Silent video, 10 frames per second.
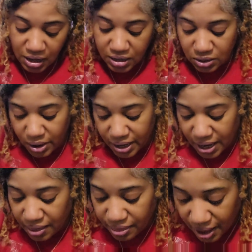So I
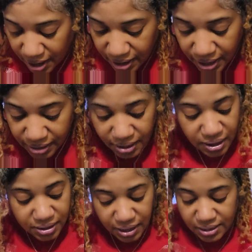got that. And then
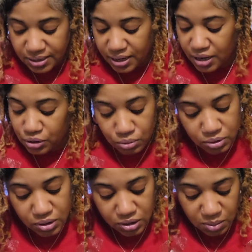I, like I said, I
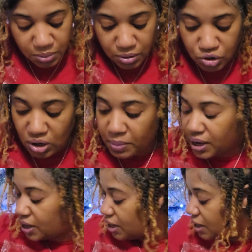used it to blow dry my
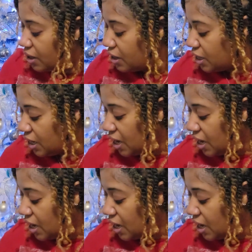hair.